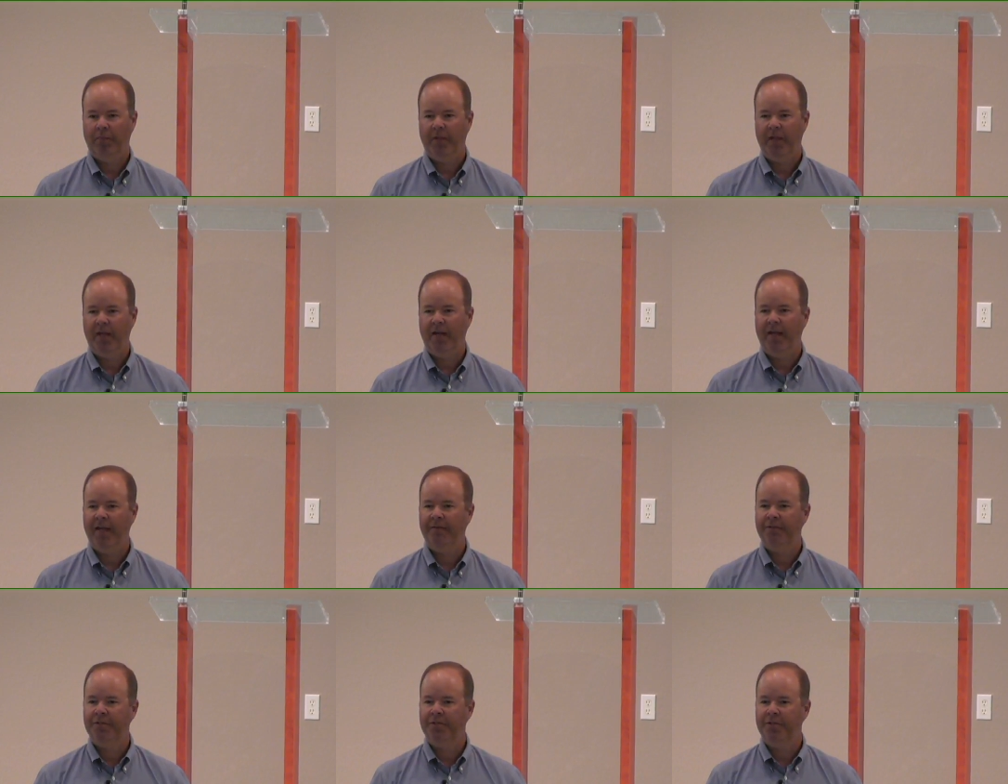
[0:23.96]
And I
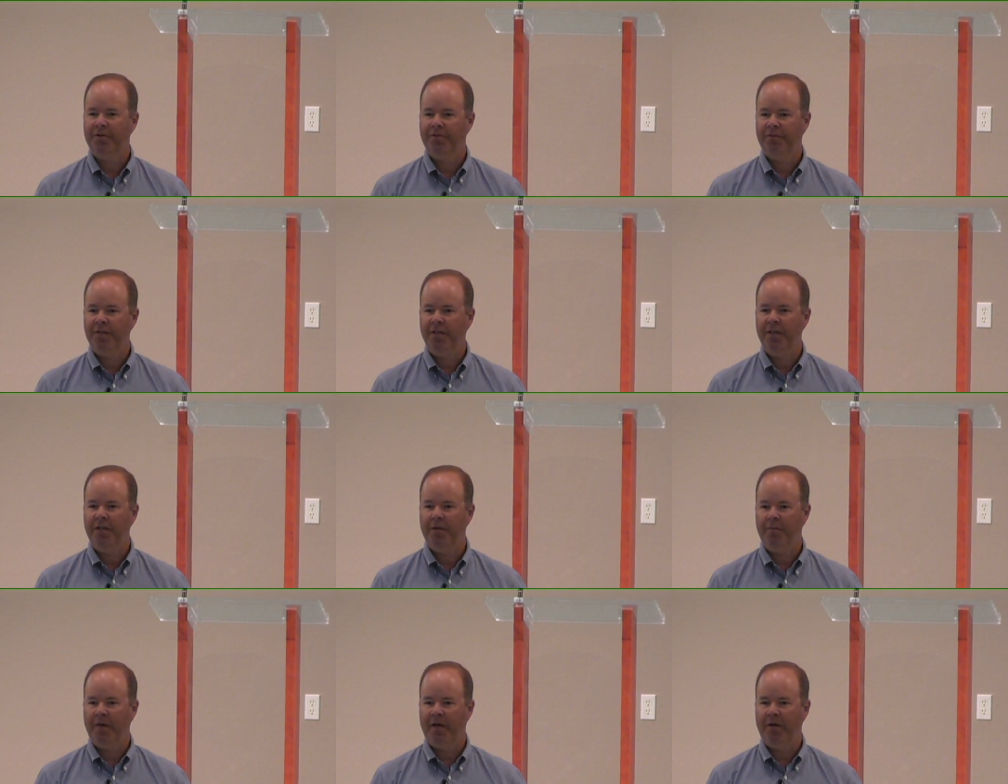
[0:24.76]
have to start
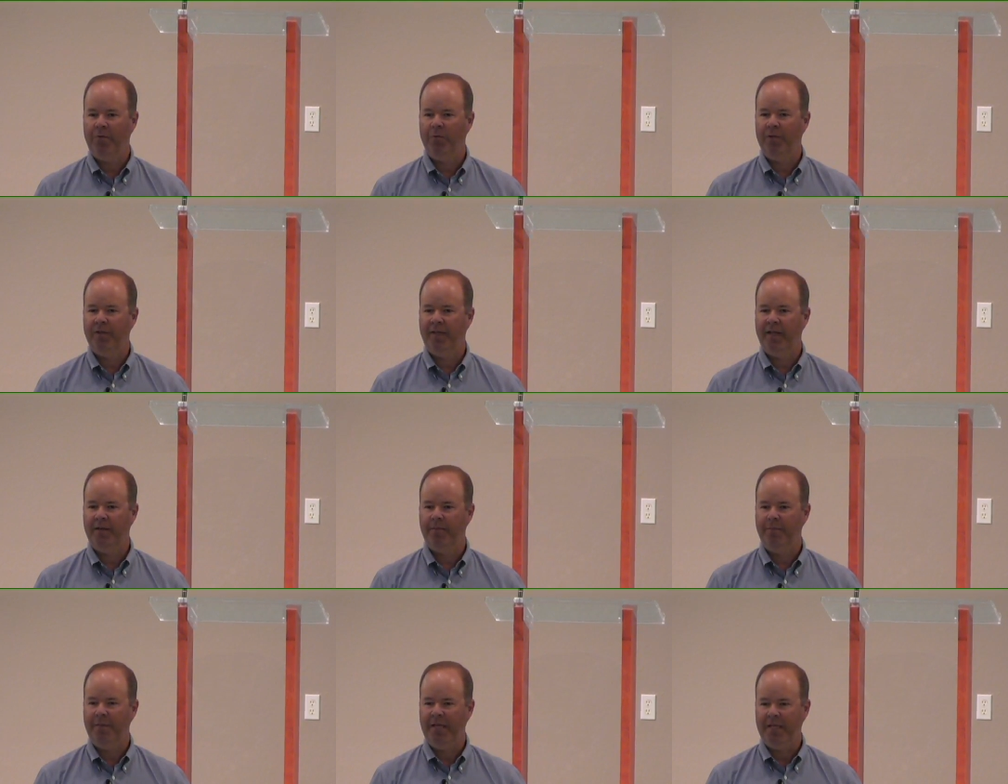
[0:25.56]
thinking about what
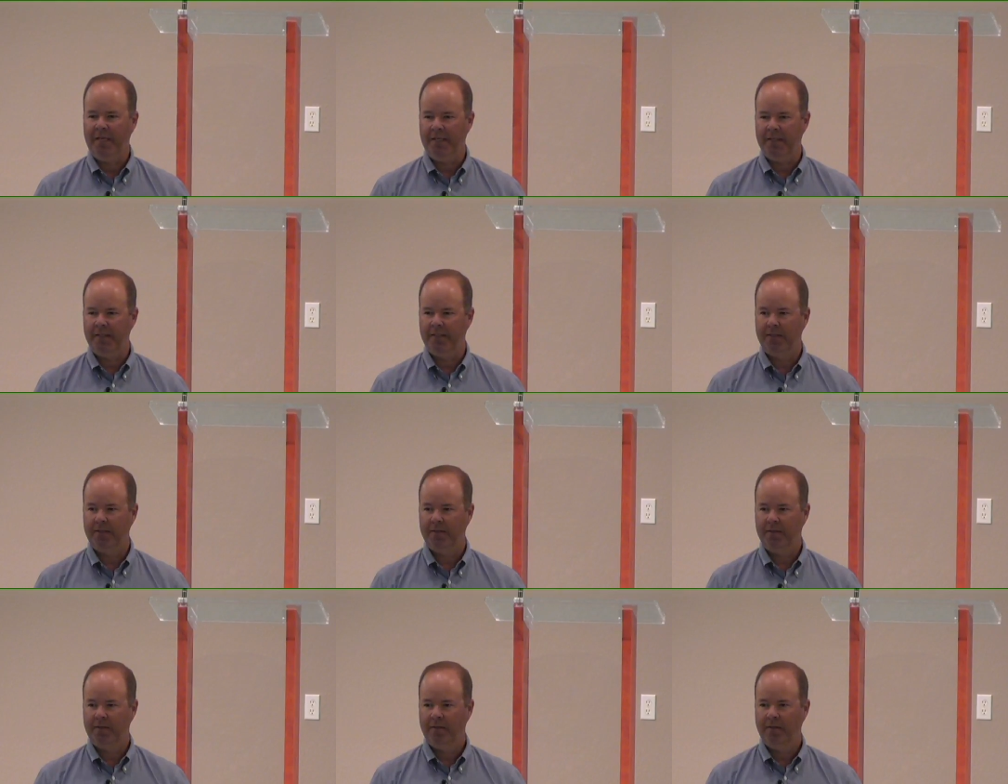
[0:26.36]
that means.
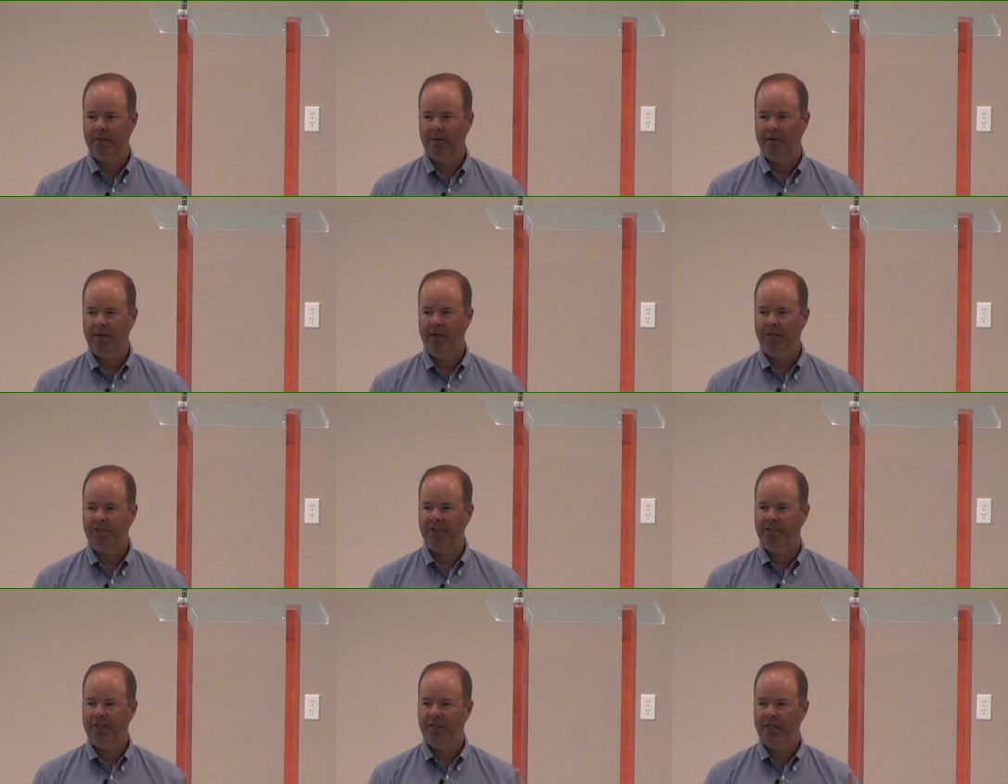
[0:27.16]
Not
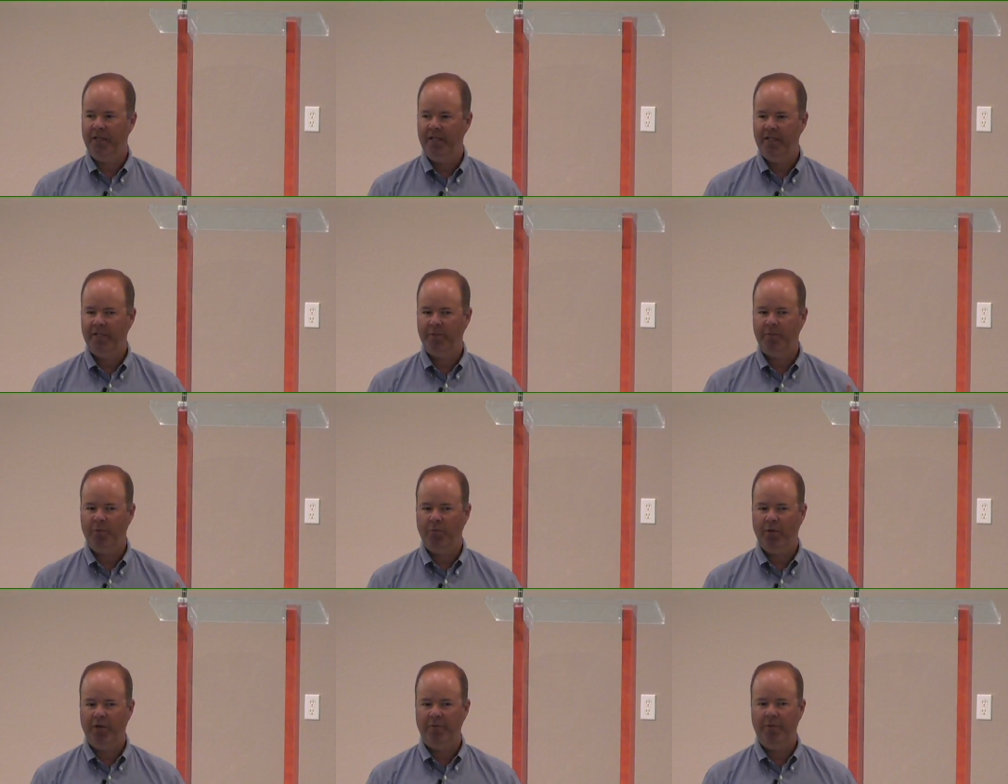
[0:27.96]
just that it is, but
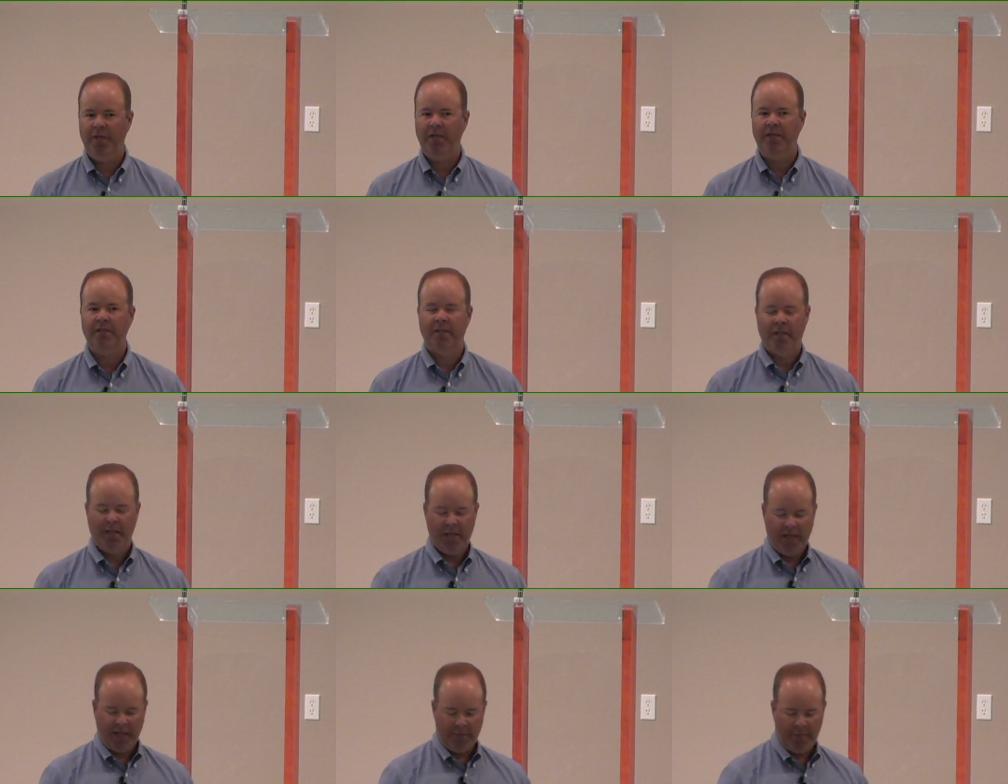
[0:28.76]
what it means.
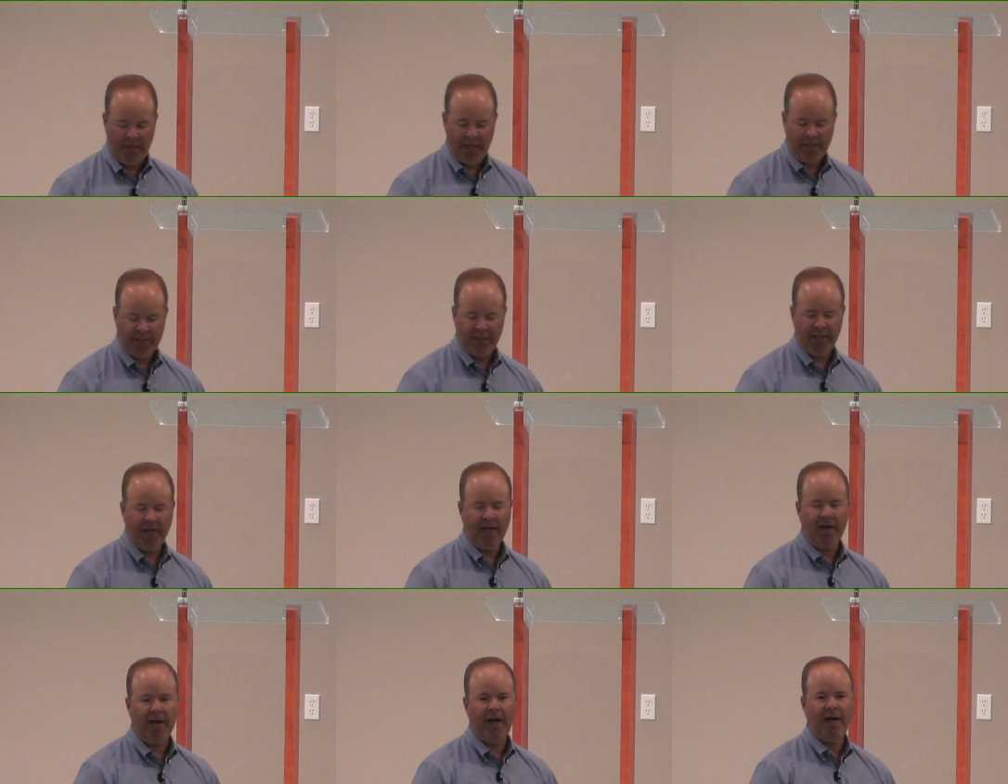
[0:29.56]
It means that
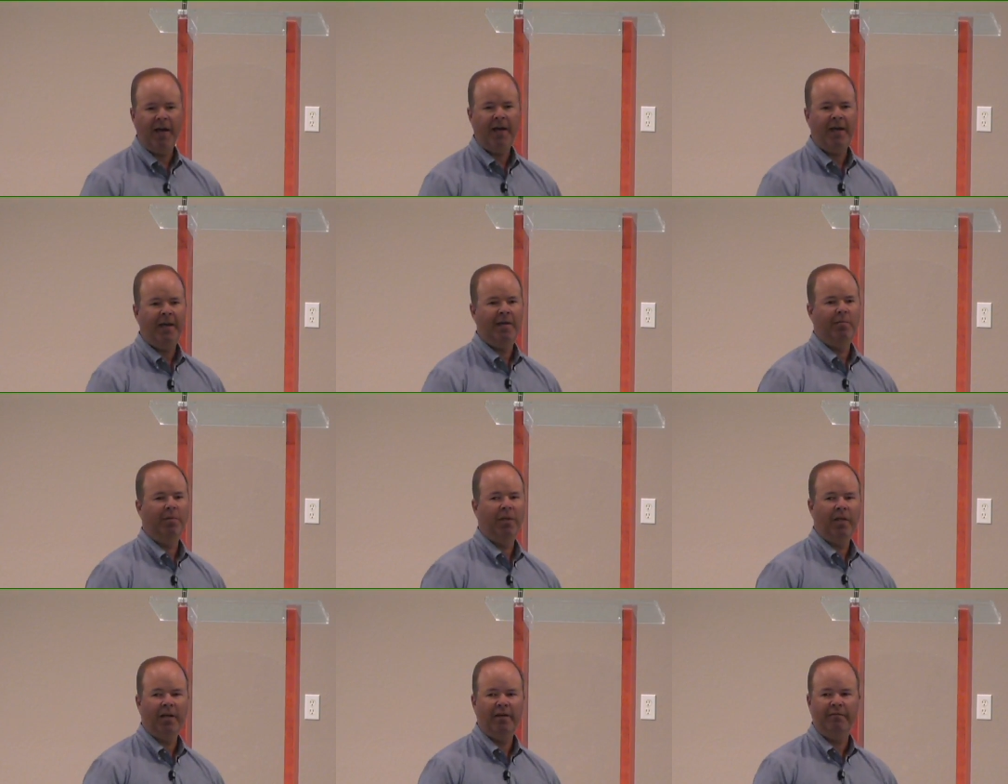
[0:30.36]
I
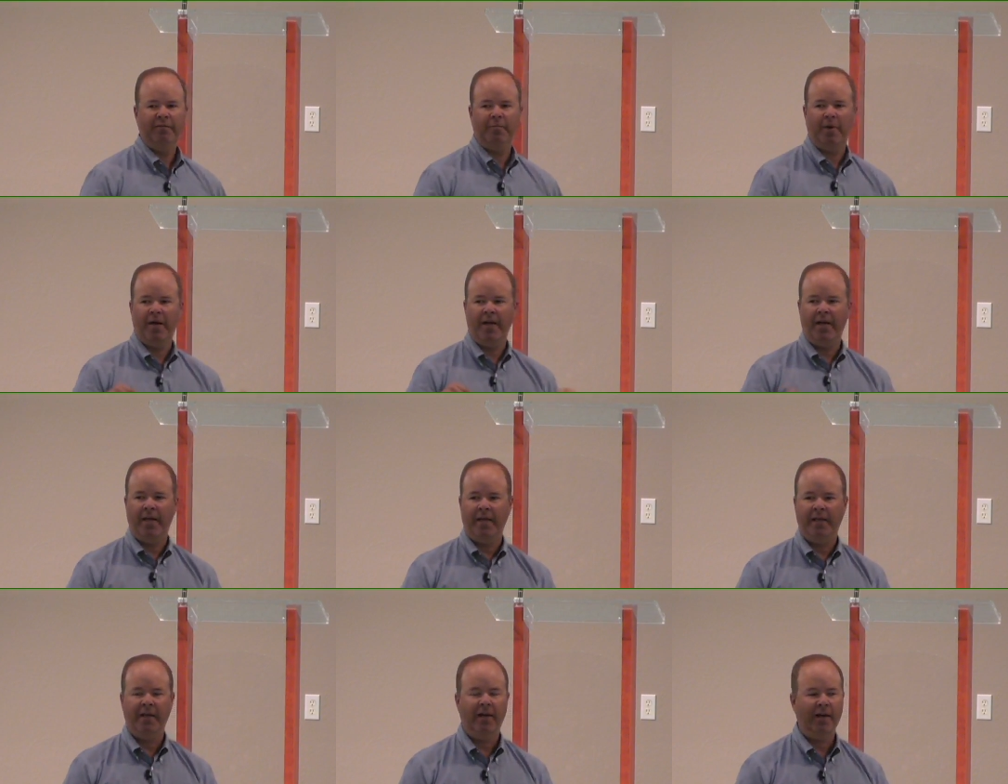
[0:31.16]
am loved by
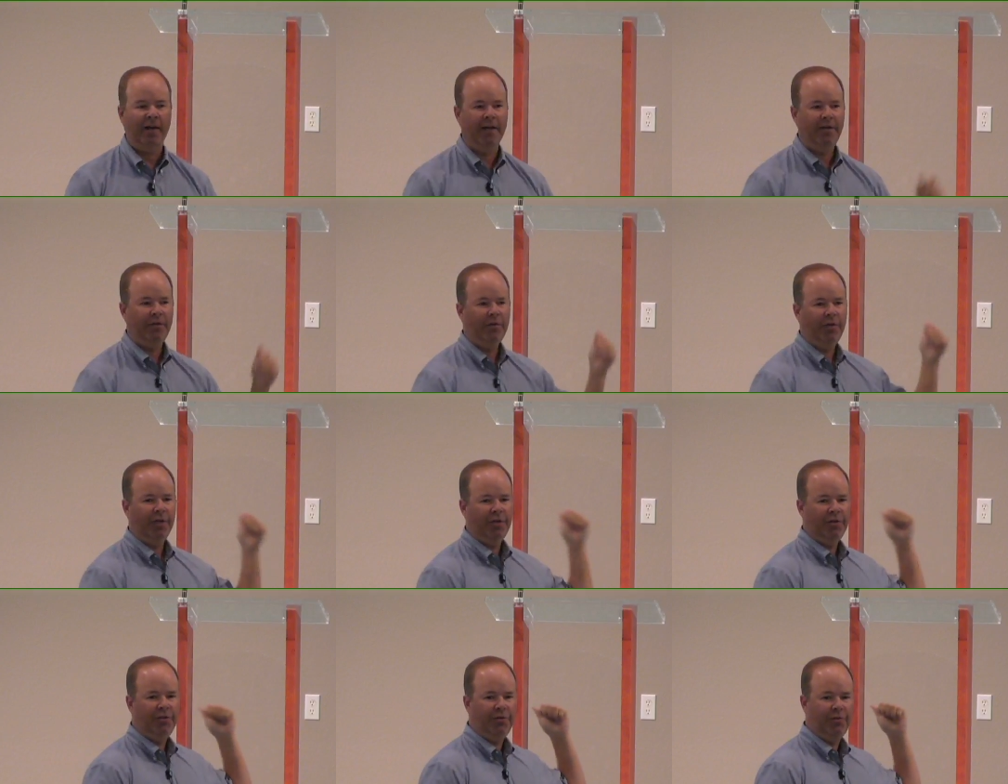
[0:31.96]
a God who
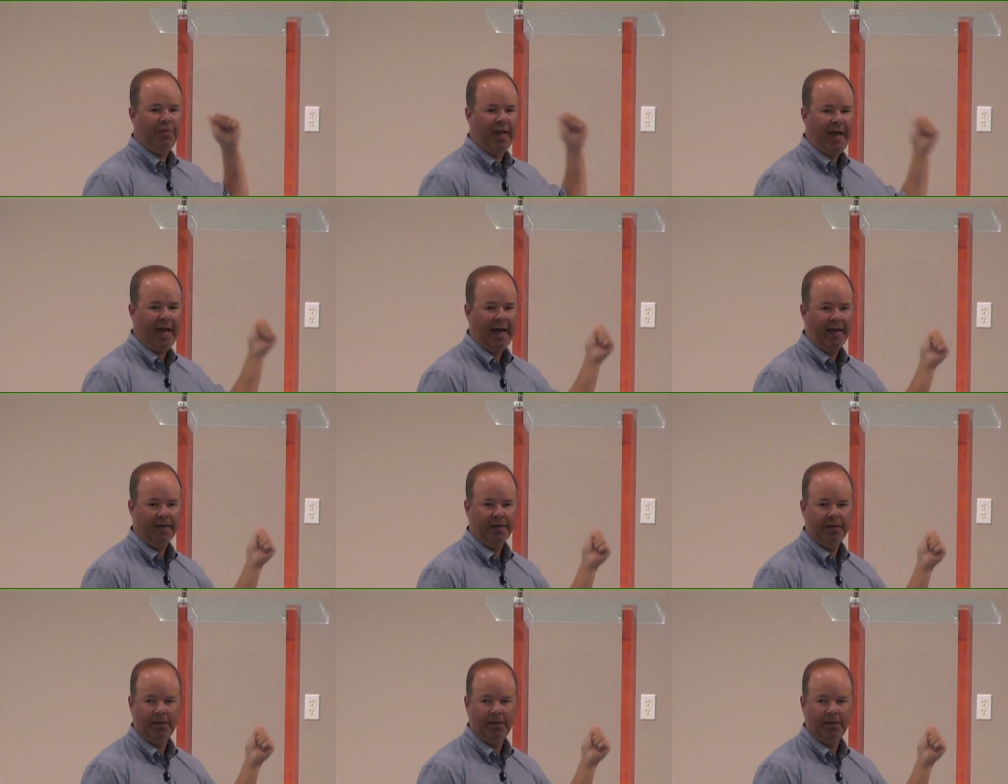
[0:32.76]
can do that.